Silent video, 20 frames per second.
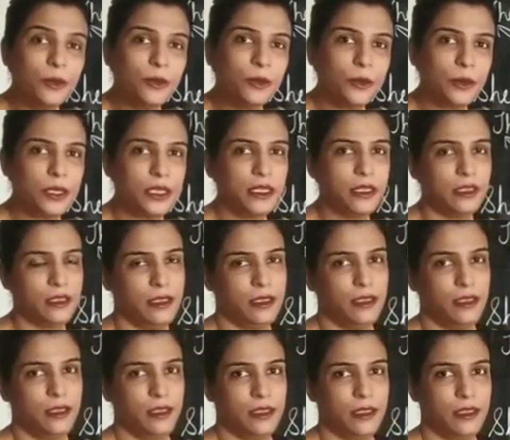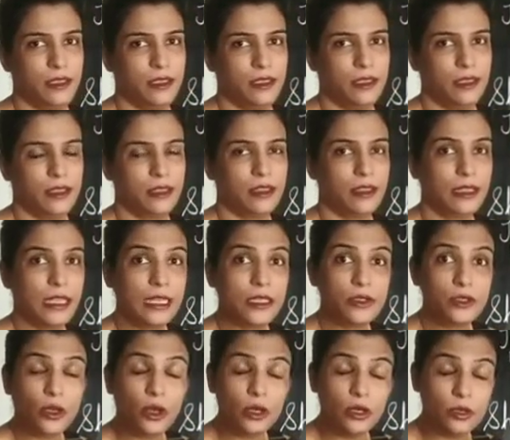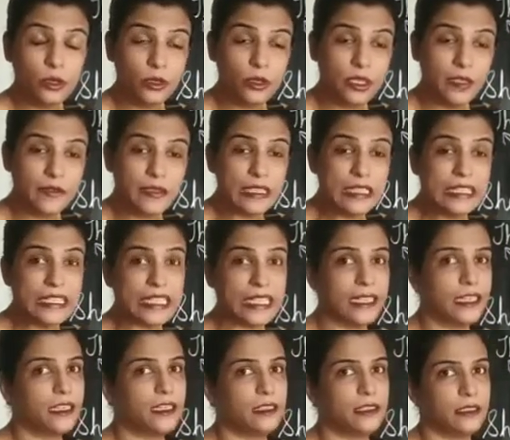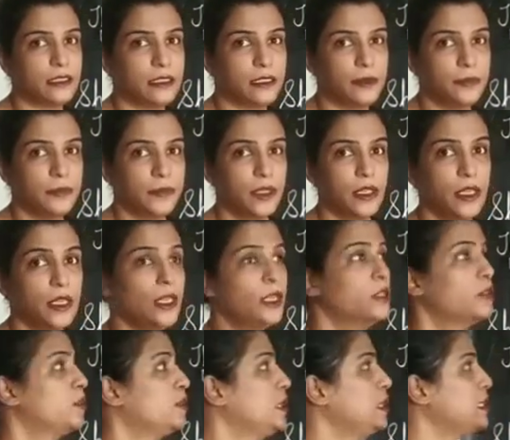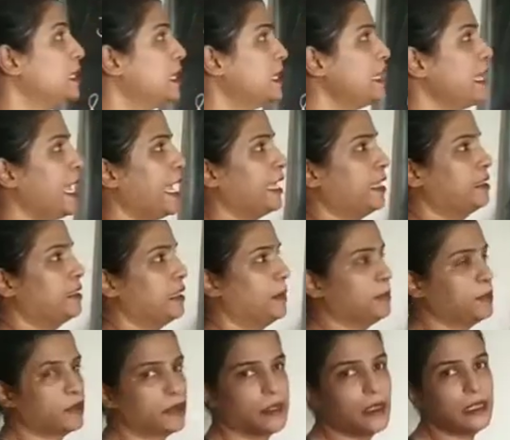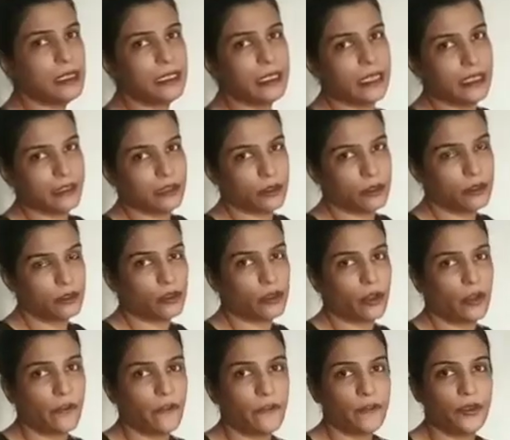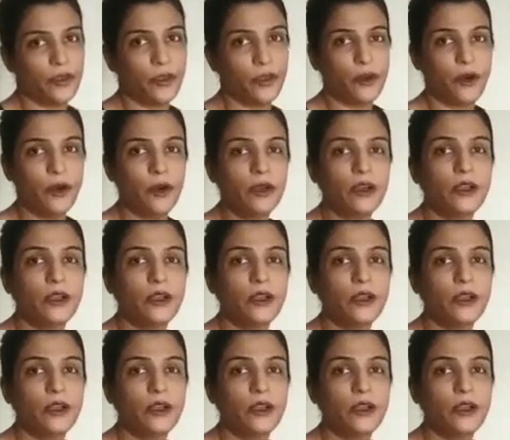we. That's all. Don't even think, dear. So these are the exceptional cases of your